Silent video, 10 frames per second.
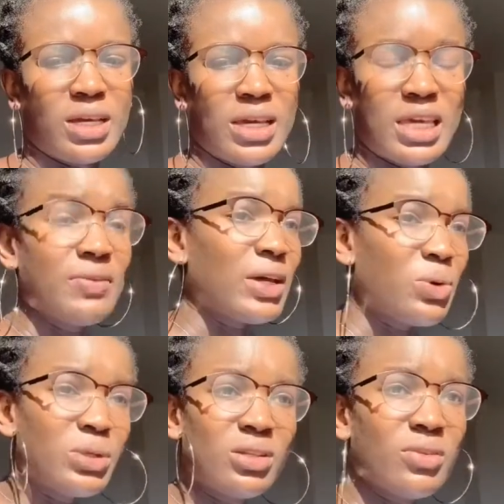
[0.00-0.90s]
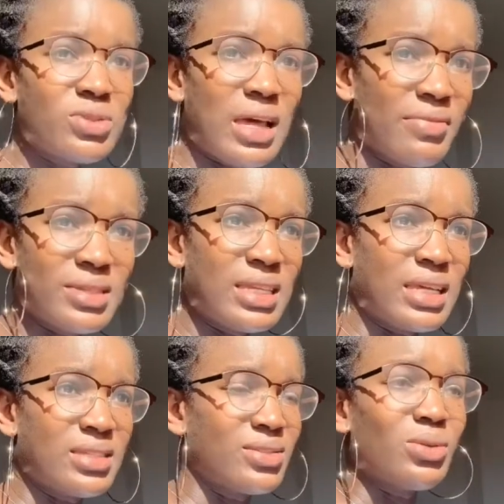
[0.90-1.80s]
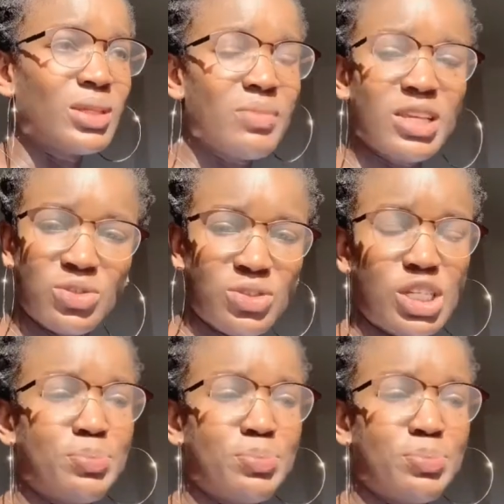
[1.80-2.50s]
If you're old enough to have sex, nothing makes you cheap.